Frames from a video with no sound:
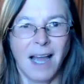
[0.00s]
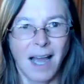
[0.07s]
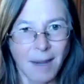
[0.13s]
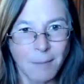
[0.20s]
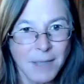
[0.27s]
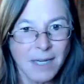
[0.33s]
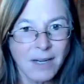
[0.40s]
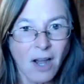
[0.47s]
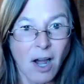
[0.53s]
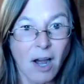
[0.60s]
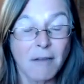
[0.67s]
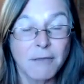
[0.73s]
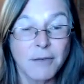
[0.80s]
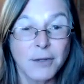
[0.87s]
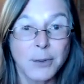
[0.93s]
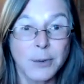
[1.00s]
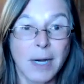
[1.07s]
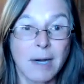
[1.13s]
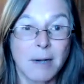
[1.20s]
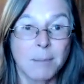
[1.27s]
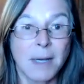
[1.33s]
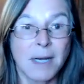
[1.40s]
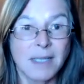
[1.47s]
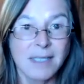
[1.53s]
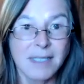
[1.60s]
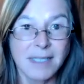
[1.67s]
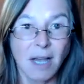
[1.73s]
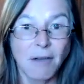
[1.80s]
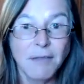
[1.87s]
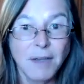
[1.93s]
I'm going to offer you up a
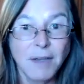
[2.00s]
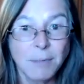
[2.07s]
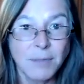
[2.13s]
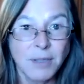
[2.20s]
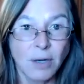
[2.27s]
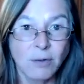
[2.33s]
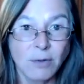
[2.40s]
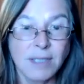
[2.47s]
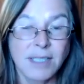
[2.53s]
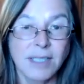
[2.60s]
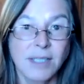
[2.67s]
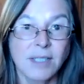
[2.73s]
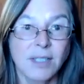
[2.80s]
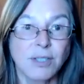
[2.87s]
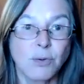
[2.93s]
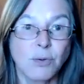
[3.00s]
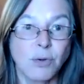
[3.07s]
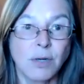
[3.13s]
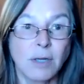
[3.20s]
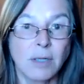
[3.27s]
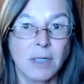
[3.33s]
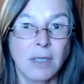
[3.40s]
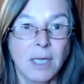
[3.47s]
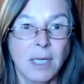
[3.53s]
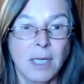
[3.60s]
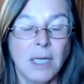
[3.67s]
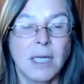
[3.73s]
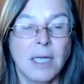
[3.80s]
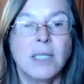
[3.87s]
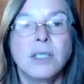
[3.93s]
self-hypnosis tool
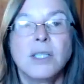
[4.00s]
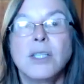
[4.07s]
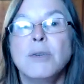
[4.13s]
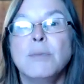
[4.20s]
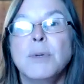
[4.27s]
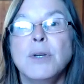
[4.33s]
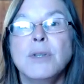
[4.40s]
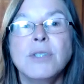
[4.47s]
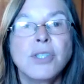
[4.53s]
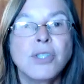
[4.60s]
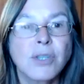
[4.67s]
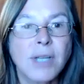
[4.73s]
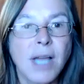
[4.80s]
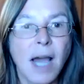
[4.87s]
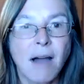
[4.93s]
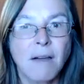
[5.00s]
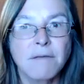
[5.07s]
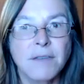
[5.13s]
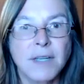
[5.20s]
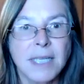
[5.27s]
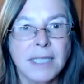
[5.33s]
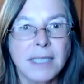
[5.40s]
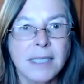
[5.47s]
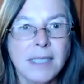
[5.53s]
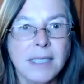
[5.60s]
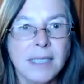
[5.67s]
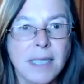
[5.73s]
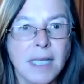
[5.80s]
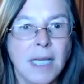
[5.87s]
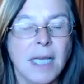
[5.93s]
to boost your
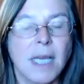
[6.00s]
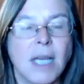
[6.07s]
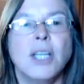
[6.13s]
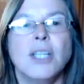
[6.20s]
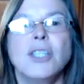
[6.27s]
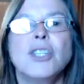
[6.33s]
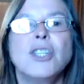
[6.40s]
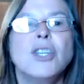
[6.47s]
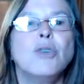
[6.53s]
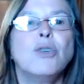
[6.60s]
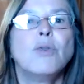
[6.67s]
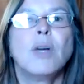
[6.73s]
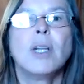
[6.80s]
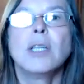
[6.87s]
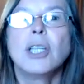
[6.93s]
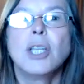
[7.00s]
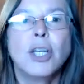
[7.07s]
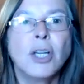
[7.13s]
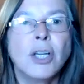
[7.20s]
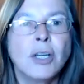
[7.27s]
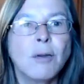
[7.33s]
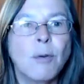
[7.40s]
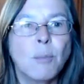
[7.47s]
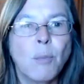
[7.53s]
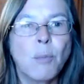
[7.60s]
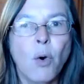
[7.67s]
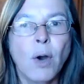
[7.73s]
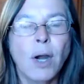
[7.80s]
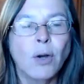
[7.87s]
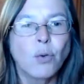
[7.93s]
confidence, to learn
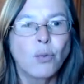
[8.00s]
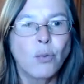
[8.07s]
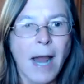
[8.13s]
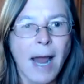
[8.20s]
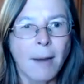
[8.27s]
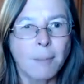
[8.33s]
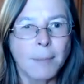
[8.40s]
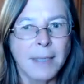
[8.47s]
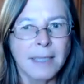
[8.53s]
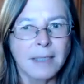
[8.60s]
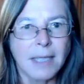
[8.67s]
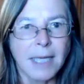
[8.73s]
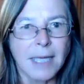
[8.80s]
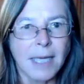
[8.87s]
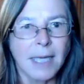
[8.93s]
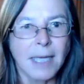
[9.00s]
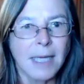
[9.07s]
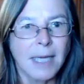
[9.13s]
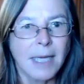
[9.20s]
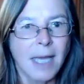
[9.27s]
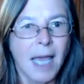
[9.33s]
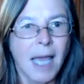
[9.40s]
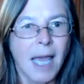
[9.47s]
more rapidly,